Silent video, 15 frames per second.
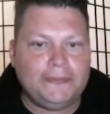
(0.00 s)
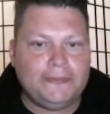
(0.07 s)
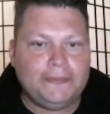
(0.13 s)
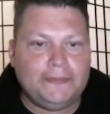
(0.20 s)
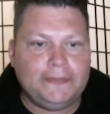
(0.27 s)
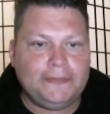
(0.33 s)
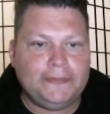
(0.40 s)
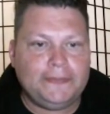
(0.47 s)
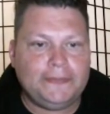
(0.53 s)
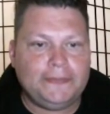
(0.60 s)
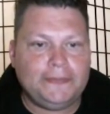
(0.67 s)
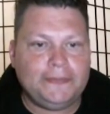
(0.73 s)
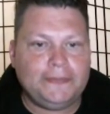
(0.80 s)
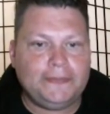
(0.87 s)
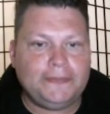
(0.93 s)

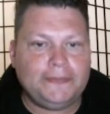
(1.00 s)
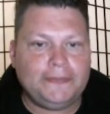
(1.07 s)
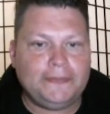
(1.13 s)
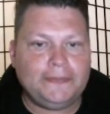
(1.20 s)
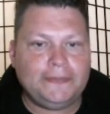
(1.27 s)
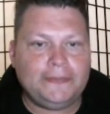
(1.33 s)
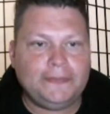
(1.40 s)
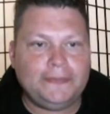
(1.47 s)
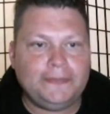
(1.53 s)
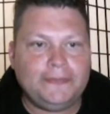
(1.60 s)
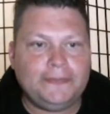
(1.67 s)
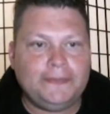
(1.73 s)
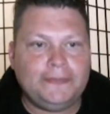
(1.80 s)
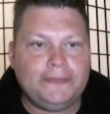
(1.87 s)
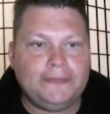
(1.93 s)

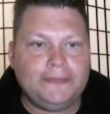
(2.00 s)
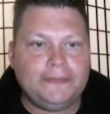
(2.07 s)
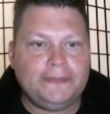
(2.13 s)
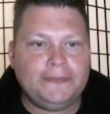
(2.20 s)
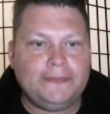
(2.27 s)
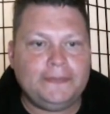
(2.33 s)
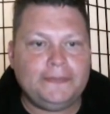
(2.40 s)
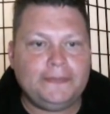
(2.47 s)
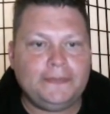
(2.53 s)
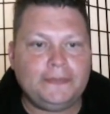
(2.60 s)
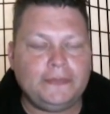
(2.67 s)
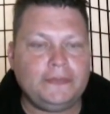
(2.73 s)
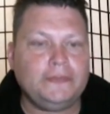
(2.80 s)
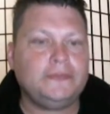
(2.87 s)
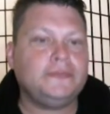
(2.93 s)

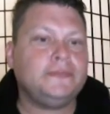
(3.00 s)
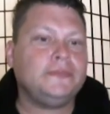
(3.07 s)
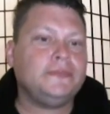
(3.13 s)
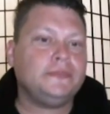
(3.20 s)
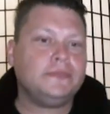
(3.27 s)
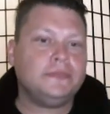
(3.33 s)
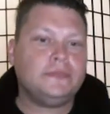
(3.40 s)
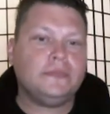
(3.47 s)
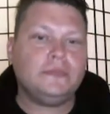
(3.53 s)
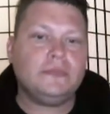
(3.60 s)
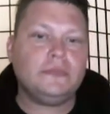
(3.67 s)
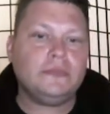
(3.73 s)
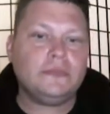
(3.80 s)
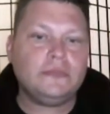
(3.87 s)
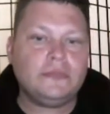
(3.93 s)

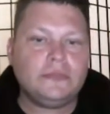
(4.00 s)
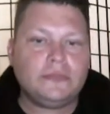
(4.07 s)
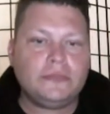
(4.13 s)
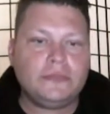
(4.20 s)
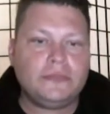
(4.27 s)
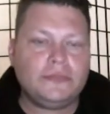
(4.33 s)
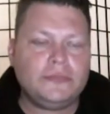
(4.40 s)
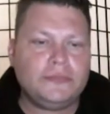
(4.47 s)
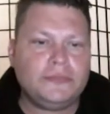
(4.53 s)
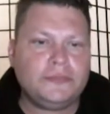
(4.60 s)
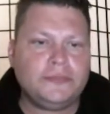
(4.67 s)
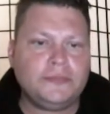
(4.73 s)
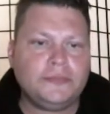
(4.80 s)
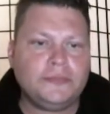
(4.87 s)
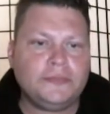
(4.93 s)

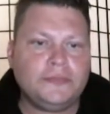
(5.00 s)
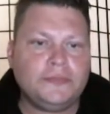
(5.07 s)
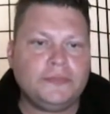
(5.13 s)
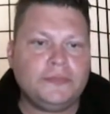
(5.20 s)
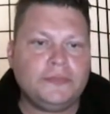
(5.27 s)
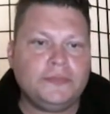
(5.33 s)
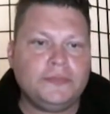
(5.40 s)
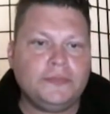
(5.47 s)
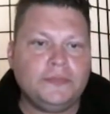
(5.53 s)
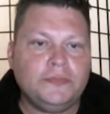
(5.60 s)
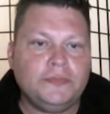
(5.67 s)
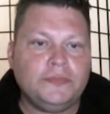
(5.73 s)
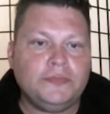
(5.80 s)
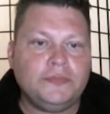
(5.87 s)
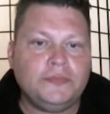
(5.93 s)

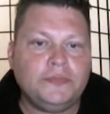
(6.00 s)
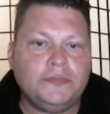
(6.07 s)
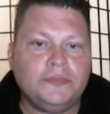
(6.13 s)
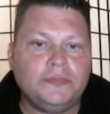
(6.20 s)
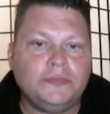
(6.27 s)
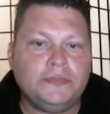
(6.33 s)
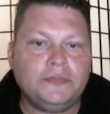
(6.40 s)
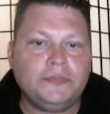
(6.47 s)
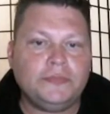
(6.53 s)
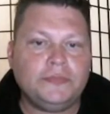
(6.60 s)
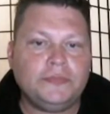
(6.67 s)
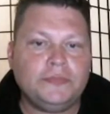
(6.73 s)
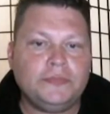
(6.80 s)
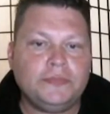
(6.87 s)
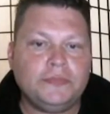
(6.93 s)

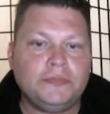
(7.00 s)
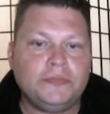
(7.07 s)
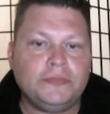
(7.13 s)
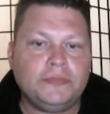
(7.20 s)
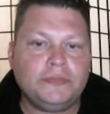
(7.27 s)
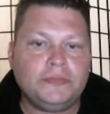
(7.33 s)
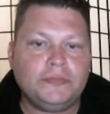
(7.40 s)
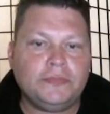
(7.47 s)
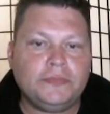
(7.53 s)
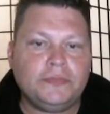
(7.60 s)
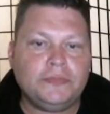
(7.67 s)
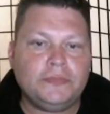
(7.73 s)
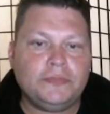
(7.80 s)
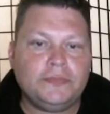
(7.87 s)
(not speaking)